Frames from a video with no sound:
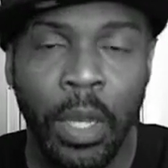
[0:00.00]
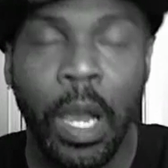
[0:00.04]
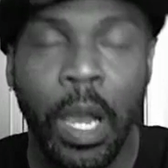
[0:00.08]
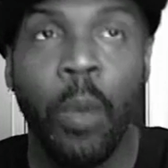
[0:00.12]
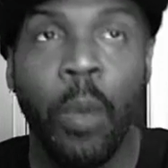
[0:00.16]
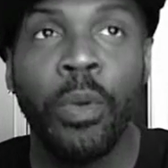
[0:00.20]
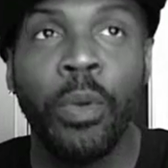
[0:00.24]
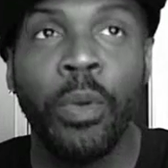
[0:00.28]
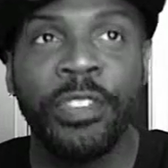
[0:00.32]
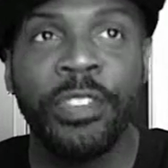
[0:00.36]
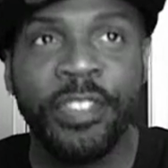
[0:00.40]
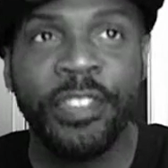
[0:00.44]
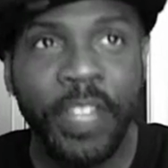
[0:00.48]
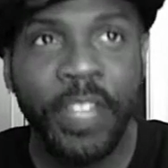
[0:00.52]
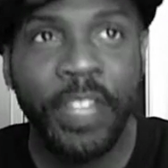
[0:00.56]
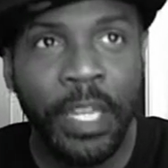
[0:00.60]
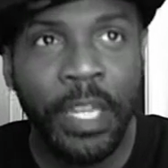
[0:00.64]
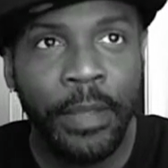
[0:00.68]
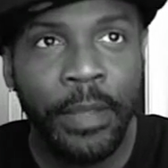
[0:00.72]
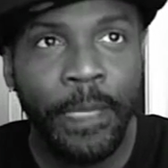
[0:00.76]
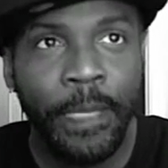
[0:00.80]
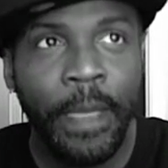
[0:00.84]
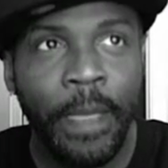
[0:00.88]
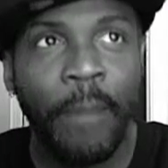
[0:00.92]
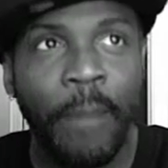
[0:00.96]
I want to
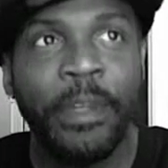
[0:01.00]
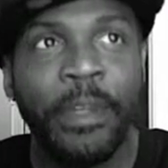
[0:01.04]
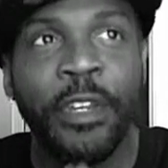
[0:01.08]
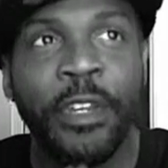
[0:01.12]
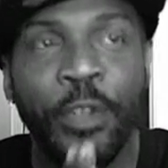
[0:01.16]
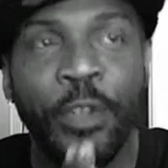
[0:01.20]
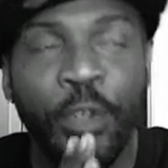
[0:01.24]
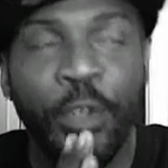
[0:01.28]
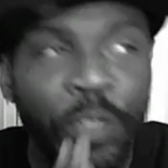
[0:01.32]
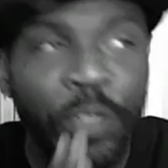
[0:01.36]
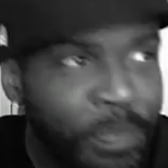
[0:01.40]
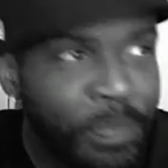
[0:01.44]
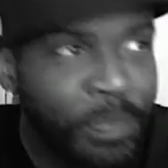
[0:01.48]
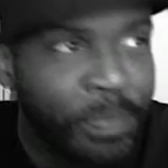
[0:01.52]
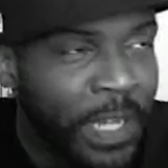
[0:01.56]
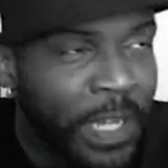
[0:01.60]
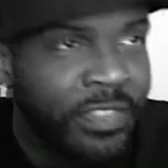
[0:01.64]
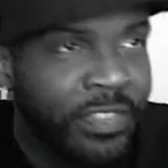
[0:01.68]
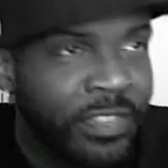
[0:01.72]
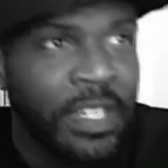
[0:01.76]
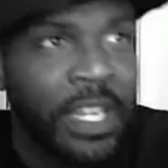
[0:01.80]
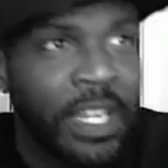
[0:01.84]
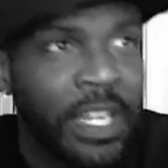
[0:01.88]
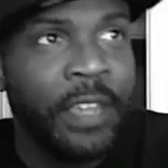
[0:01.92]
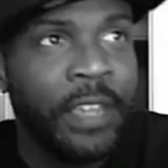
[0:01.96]
say I'm in a new
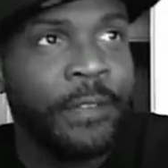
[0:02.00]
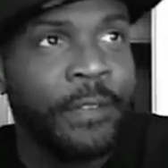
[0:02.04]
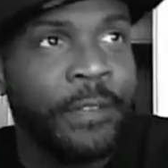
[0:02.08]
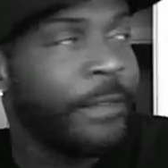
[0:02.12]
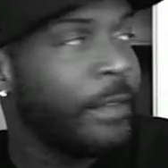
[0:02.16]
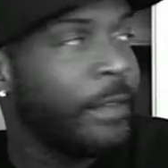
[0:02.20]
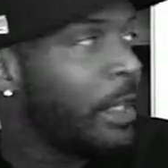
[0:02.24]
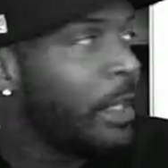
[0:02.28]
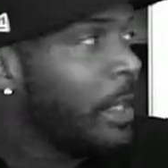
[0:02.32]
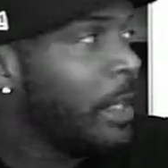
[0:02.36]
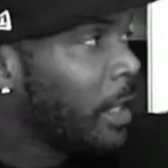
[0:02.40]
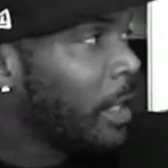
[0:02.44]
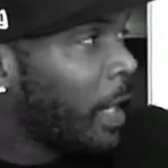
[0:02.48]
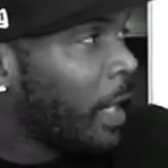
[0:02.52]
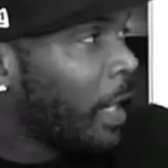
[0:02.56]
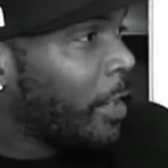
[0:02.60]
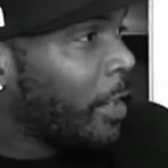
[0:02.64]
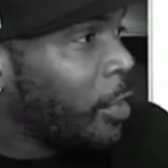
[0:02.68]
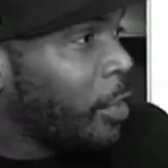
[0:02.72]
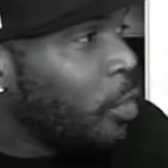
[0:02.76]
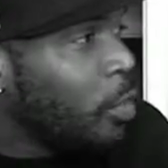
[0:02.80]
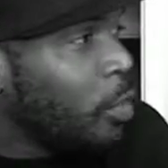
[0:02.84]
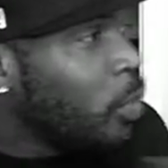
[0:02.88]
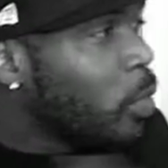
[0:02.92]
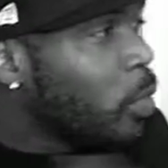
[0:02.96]
space in life. Got
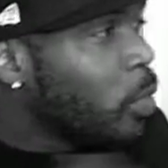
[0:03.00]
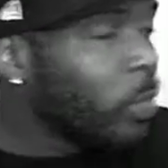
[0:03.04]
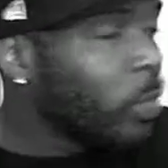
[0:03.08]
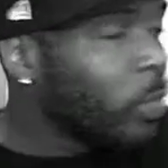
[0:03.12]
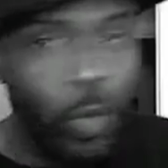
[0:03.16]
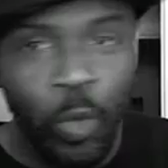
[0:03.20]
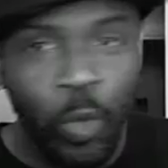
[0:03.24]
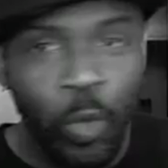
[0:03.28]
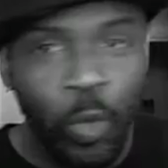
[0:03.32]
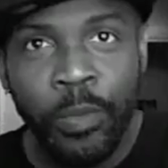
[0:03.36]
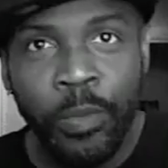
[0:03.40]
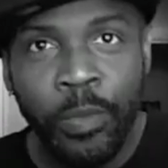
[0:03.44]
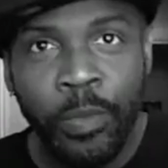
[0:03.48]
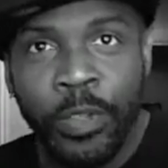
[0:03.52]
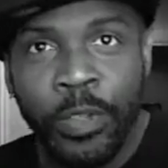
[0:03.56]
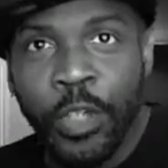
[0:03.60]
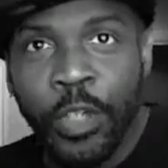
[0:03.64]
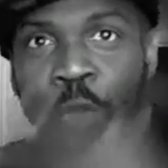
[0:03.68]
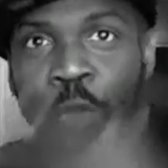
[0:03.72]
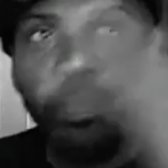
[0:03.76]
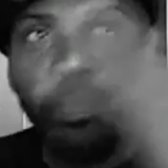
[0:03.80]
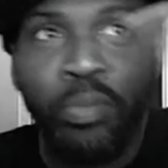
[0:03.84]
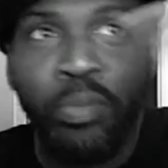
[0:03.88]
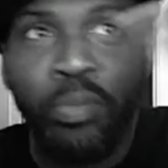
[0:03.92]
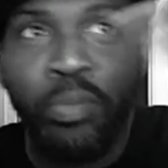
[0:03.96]
a new room, the
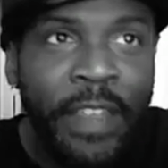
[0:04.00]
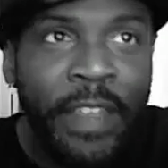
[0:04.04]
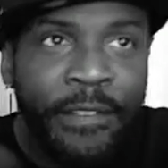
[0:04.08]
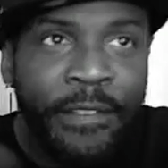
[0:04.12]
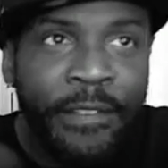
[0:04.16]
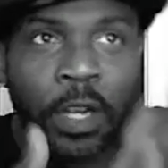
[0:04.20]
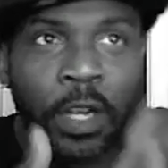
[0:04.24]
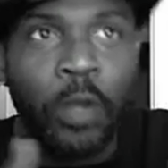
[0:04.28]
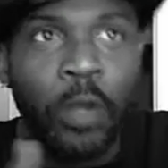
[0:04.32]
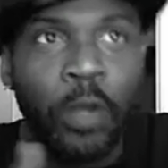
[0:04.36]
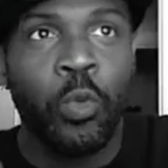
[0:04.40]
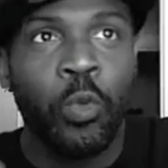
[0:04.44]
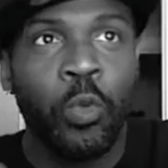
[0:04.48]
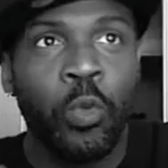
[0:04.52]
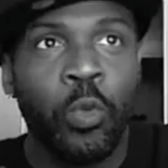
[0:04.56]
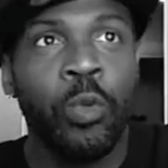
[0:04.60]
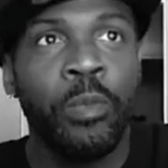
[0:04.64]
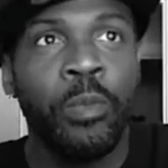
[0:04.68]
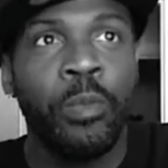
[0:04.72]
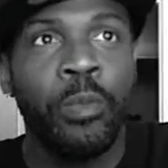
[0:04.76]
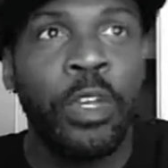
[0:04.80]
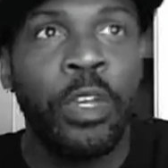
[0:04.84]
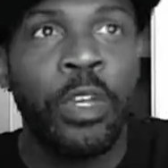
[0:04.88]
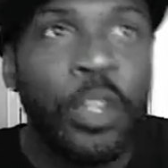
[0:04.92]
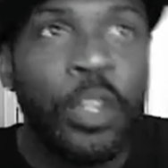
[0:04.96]
new BrainPhunk
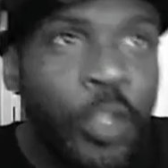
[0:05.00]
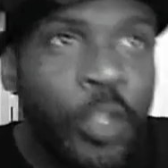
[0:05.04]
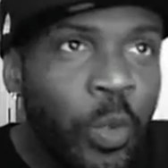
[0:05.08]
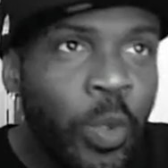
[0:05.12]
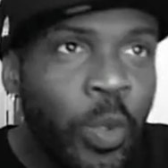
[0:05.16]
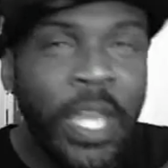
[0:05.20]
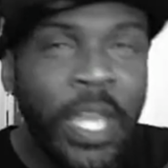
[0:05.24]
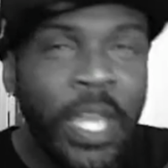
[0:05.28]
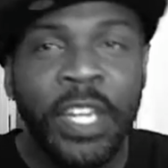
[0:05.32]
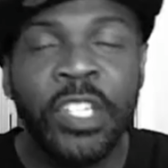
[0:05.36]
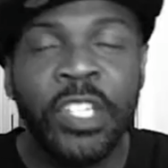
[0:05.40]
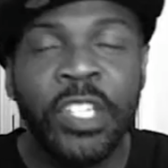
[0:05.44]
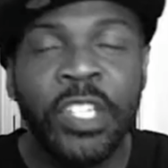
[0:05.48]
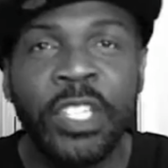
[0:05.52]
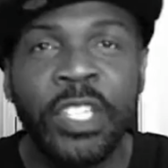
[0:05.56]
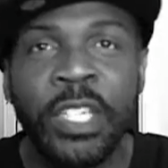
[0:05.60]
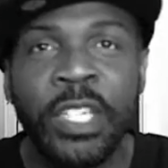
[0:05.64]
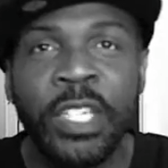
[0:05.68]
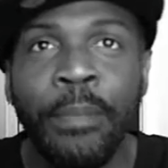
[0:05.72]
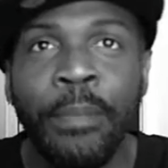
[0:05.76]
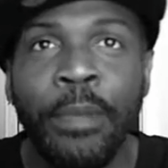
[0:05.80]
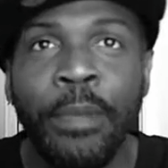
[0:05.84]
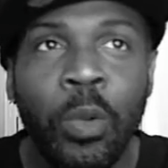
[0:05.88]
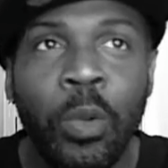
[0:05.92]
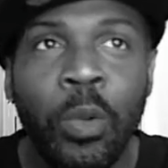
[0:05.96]
room, new energy.
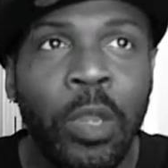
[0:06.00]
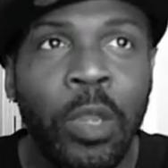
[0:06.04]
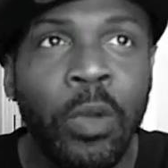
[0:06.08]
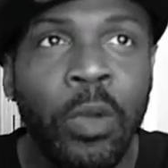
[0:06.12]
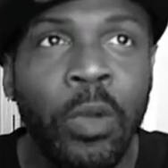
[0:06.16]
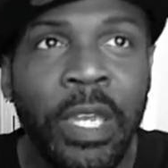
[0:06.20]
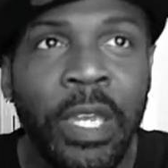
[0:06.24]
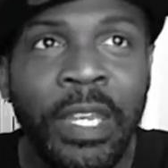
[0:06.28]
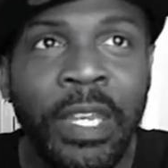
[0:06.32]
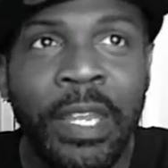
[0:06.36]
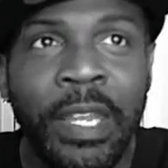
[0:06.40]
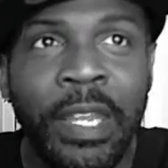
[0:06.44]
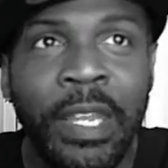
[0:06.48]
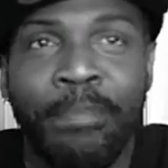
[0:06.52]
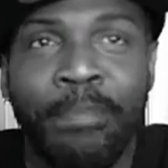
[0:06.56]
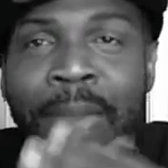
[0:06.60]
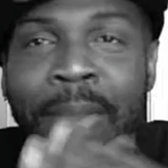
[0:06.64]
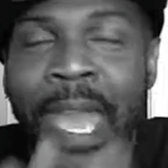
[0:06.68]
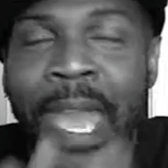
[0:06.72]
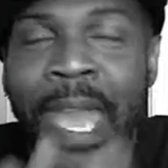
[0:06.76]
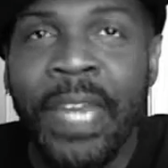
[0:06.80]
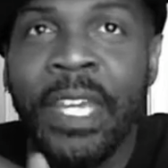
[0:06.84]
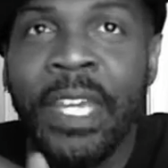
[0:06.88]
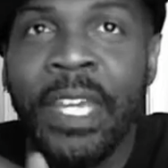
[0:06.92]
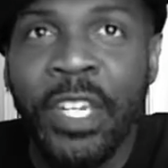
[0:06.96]
I'm no longer in that
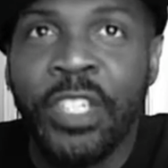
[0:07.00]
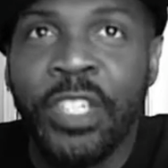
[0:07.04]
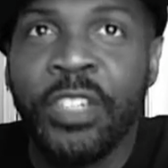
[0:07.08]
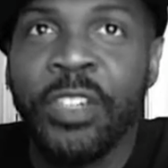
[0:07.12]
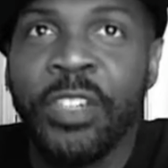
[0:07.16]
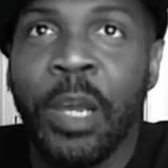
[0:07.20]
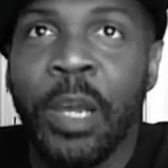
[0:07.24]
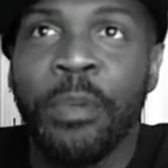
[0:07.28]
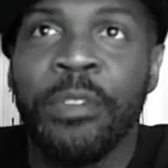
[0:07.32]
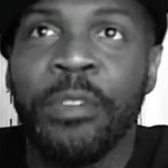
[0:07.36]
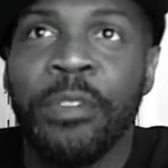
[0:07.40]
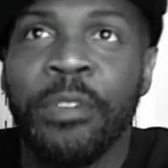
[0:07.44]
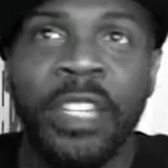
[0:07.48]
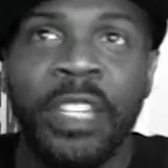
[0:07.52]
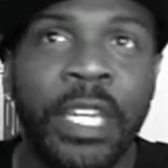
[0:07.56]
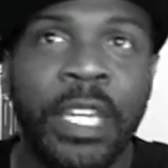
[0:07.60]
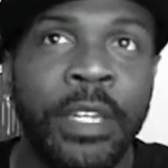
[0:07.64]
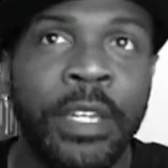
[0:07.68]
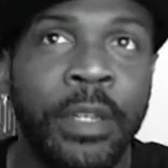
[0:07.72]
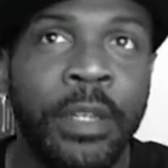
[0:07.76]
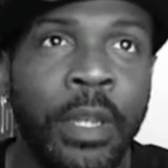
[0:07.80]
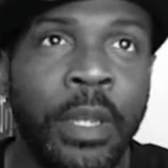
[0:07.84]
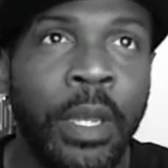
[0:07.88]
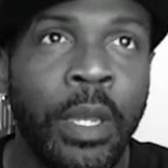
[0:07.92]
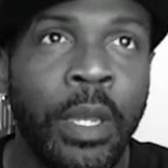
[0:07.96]
bad energy that I was in.